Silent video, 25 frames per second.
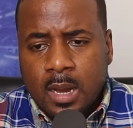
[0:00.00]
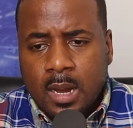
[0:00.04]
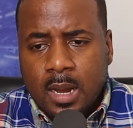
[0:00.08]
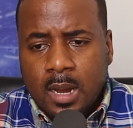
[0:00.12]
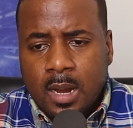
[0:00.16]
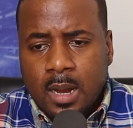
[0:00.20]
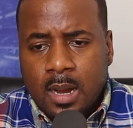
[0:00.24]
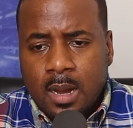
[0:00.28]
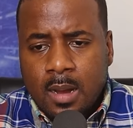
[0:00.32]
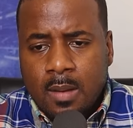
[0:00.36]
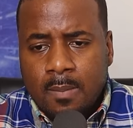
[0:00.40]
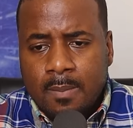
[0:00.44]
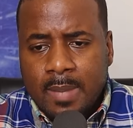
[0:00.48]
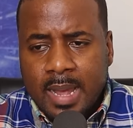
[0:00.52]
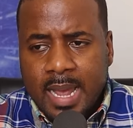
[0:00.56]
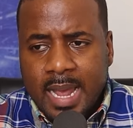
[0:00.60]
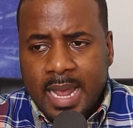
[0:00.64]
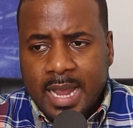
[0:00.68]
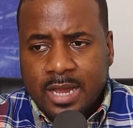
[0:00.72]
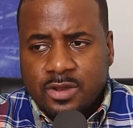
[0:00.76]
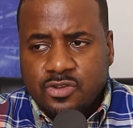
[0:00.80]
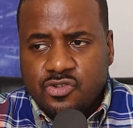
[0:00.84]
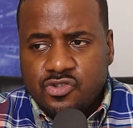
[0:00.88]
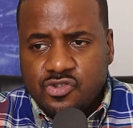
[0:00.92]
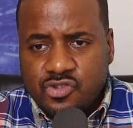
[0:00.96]

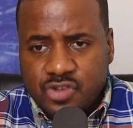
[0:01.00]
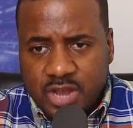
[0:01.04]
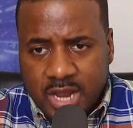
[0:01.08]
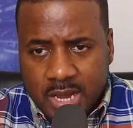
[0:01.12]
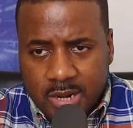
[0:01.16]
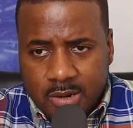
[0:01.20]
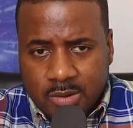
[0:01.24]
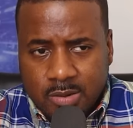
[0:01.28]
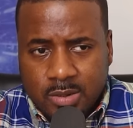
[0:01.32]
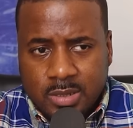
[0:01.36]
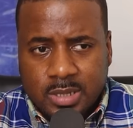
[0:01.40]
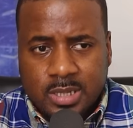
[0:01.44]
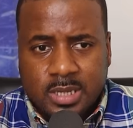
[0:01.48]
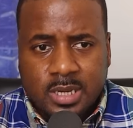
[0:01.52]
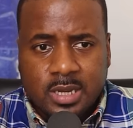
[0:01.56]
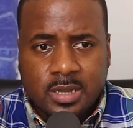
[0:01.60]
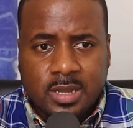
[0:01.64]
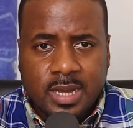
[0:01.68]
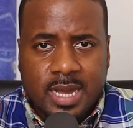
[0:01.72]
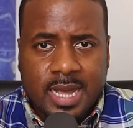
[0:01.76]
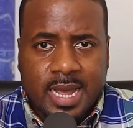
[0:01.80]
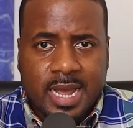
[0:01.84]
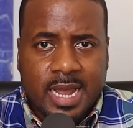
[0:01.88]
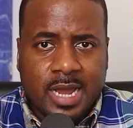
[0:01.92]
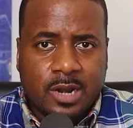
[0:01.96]
And Shannon, on the
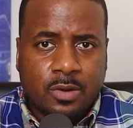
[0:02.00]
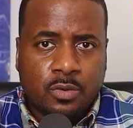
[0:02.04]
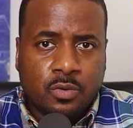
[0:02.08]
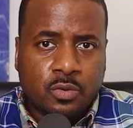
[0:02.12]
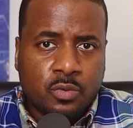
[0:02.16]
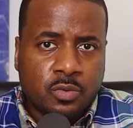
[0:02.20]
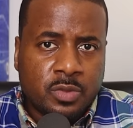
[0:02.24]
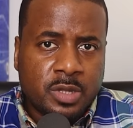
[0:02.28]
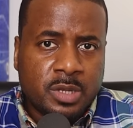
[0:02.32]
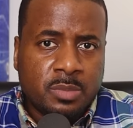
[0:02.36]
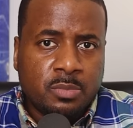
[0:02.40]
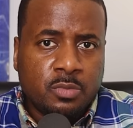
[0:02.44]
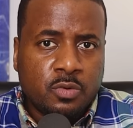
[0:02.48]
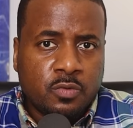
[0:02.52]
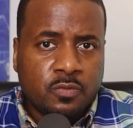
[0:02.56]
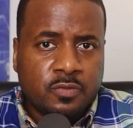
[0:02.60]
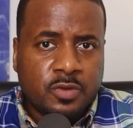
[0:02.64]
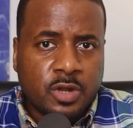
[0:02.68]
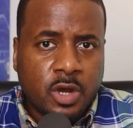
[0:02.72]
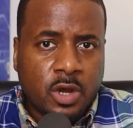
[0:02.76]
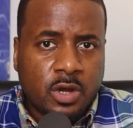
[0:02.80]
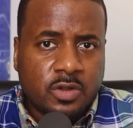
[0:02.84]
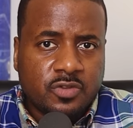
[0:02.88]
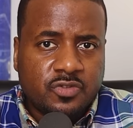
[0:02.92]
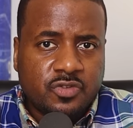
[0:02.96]
other hand, who then moved
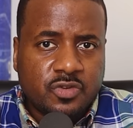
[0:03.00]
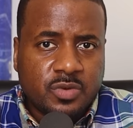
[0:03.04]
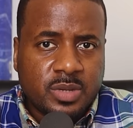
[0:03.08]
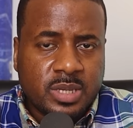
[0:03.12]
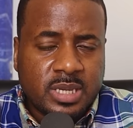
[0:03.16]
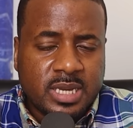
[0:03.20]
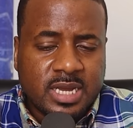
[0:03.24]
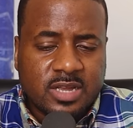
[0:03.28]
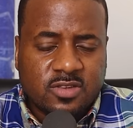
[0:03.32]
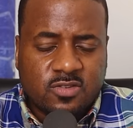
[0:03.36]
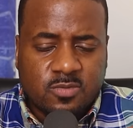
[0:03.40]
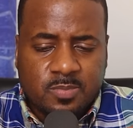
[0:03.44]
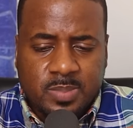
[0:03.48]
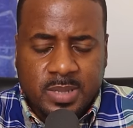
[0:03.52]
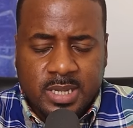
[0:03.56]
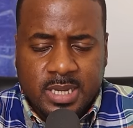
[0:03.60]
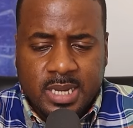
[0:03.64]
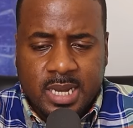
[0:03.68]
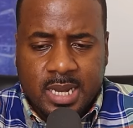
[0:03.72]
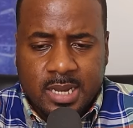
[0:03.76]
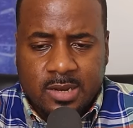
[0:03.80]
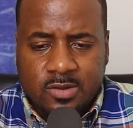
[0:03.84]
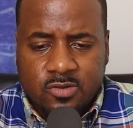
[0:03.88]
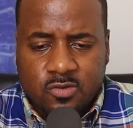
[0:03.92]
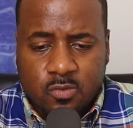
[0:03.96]
on to
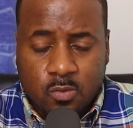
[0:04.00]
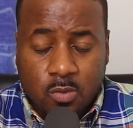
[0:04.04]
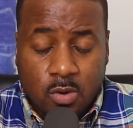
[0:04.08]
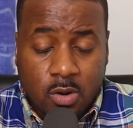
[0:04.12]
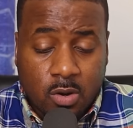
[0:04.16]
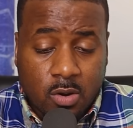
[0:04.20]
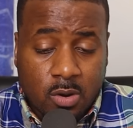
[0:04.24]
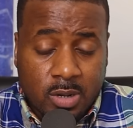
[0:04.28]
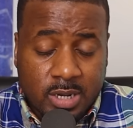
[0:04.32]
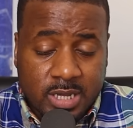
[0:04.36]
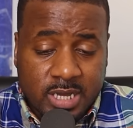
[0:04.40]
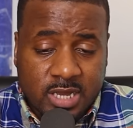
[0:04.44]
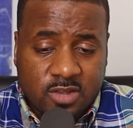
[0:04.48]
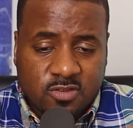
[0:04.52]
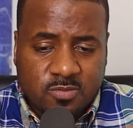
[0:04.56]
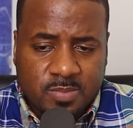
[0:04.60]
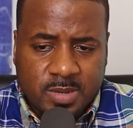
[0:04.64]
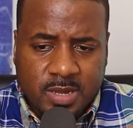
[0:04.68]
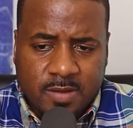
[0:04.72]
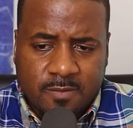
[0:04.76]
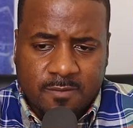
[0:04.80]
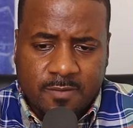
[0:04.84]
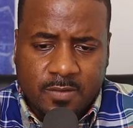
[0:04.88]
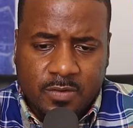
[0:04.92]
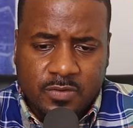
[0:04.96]
ESPN to work on
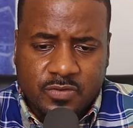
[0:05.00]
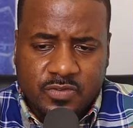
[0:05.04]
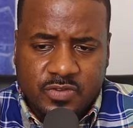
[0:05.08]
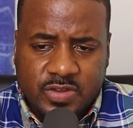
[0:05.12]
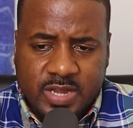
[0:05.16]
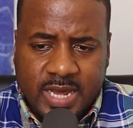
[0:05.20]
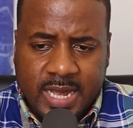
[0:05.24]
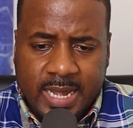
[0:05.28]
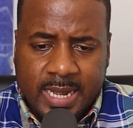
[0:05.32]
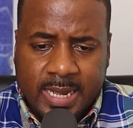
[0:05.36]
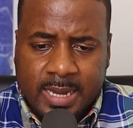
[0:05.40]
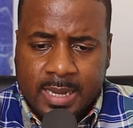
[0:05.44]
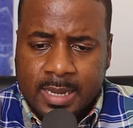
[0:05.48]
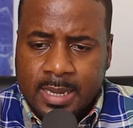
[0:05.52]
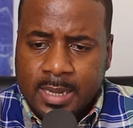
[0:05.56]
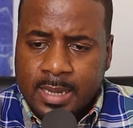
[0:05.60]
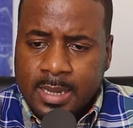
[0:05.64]
ESPN First Take,